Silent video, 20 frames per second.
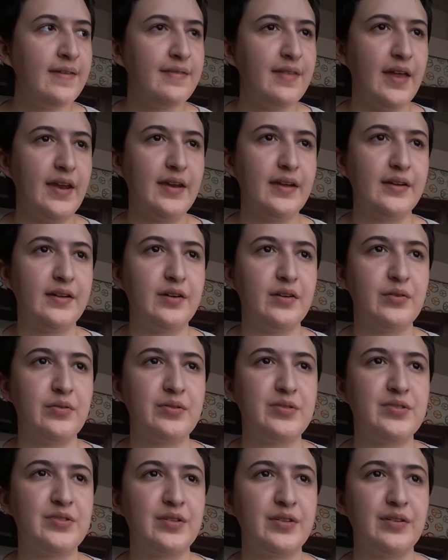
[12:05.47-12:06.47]
Then it
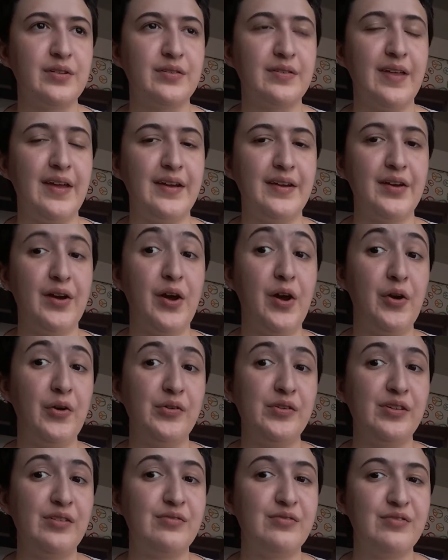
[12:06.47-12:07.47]
goes to, like, oh,
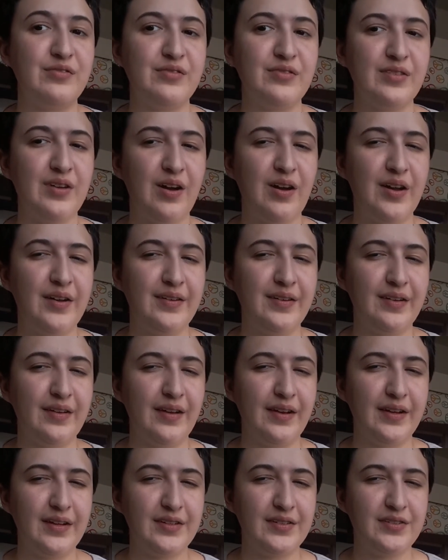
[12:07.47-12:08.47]
you've gone,
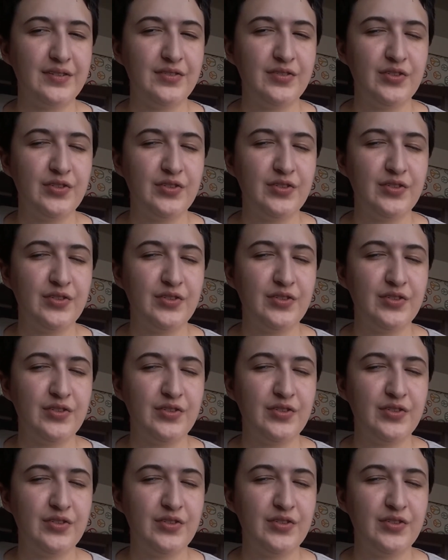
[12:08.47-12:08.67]
like,